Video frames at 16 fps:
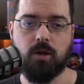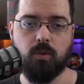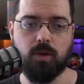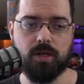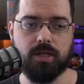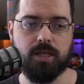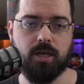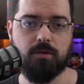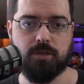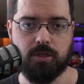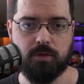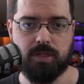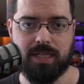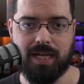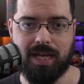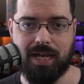we're going to go
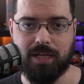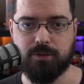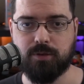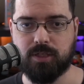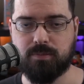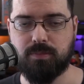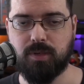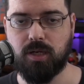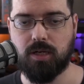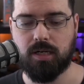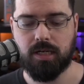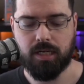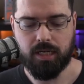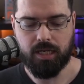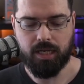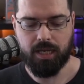to the address
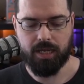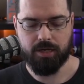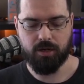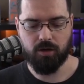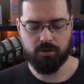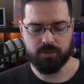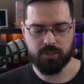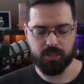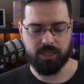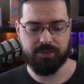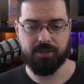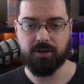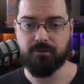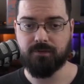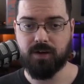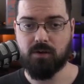bar, and to get
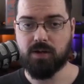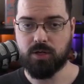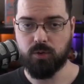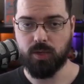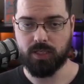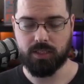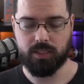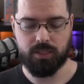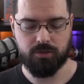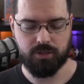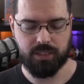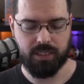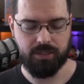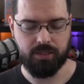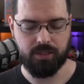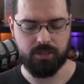there very quickly, you
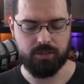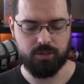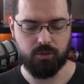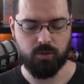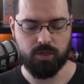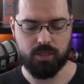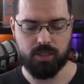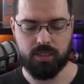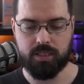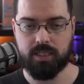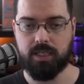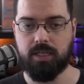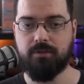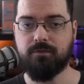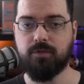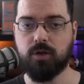just hit the shortcut
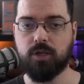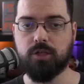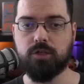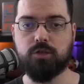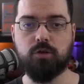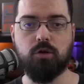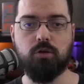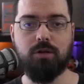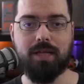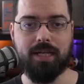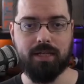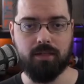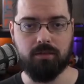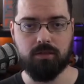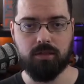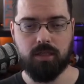key for Control
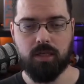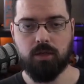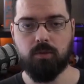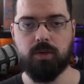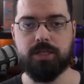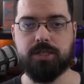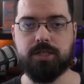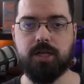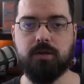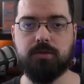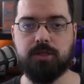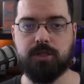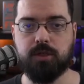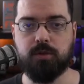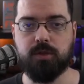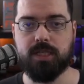L, which
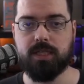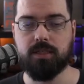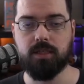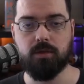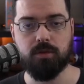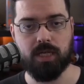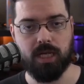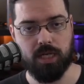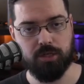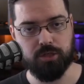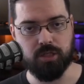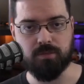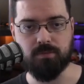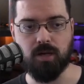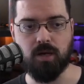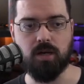goes to the
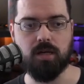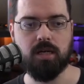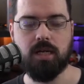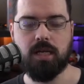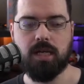location bar.